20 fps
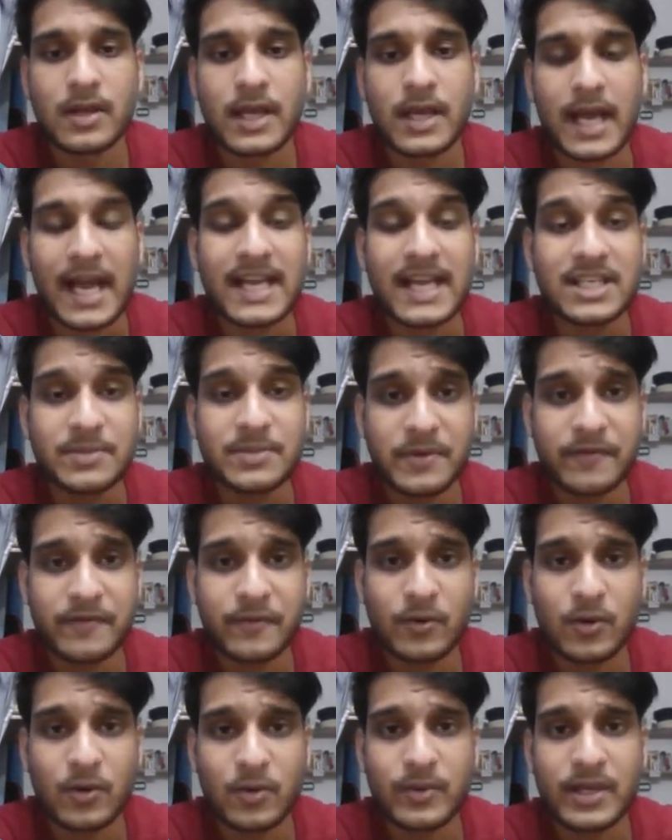As
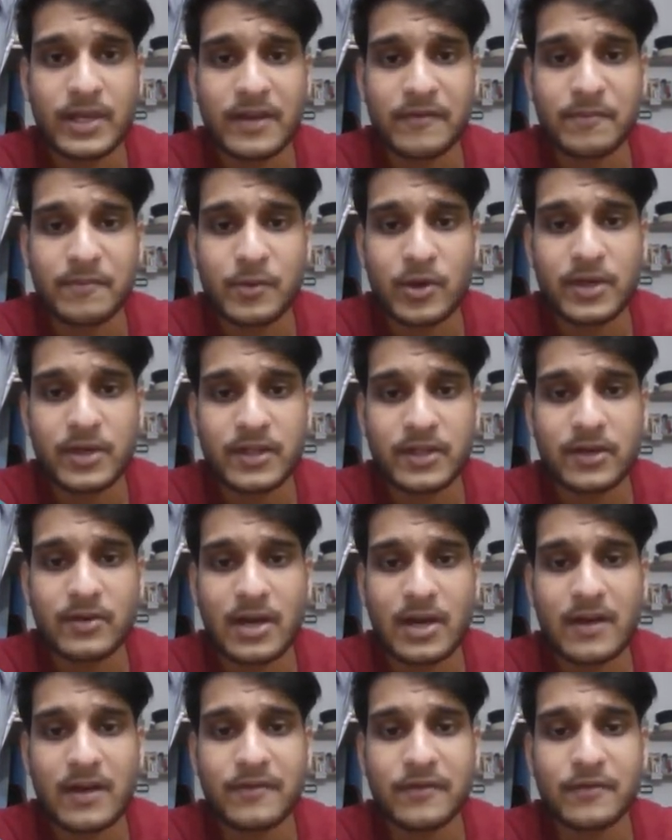before, we have plotted the
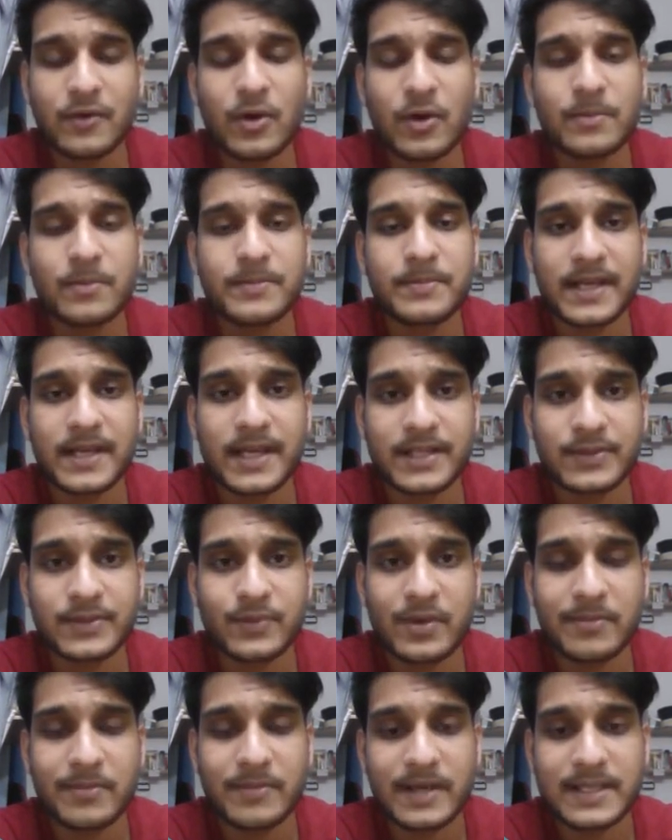graph of ln p against
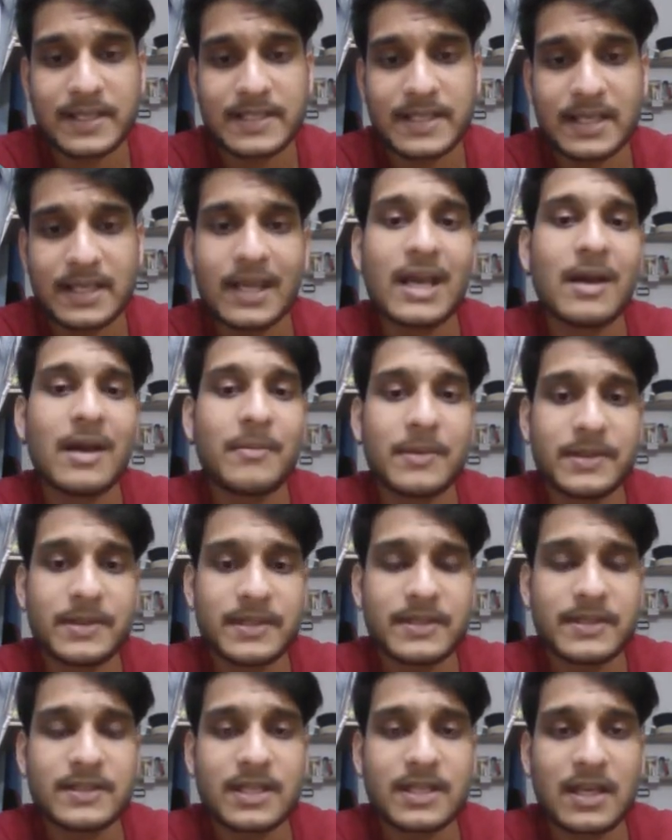1 by t, but
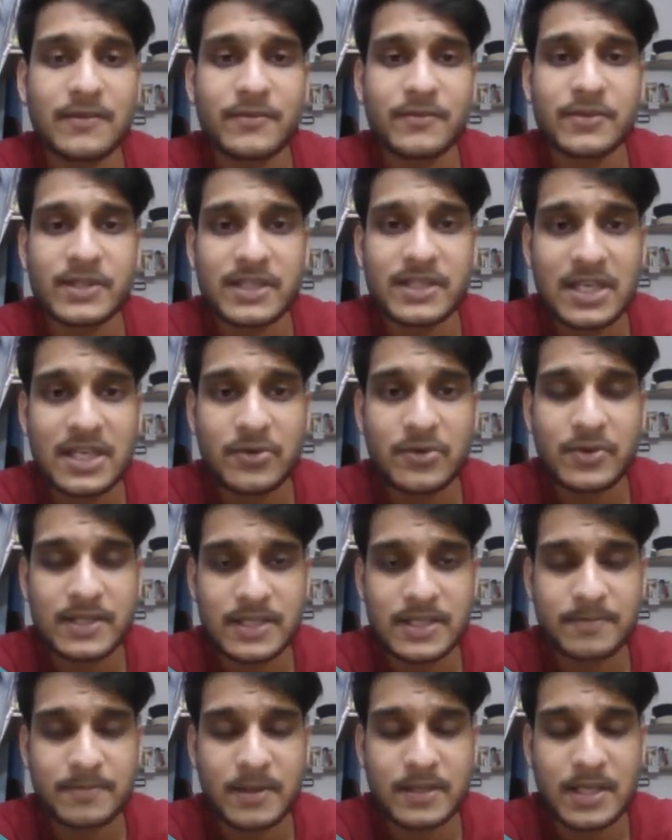this time for the
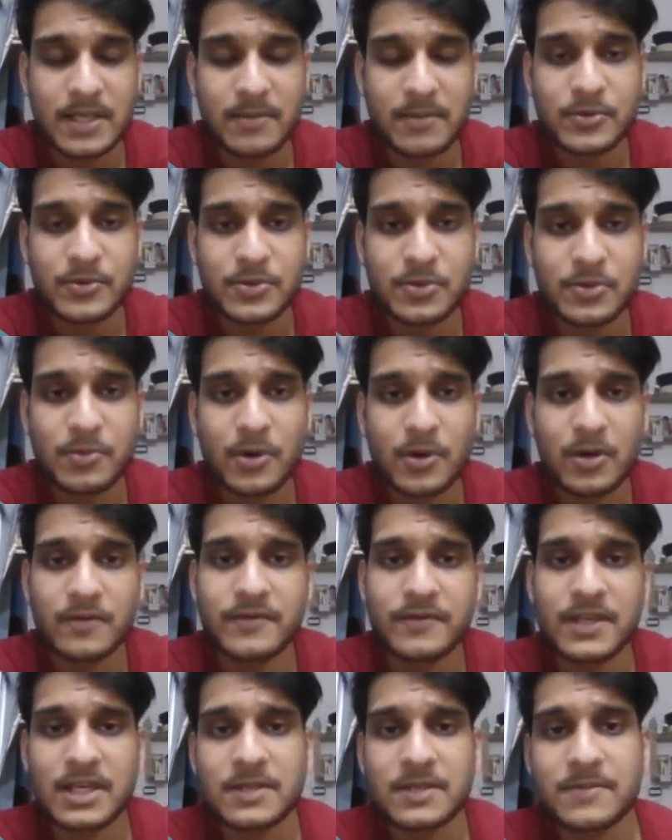decreasing temperature part of
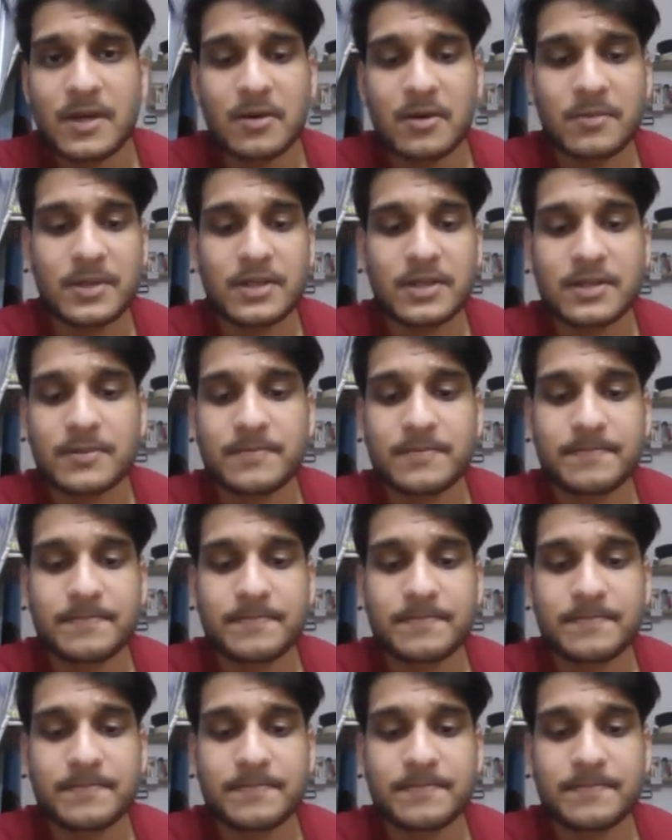the experiment.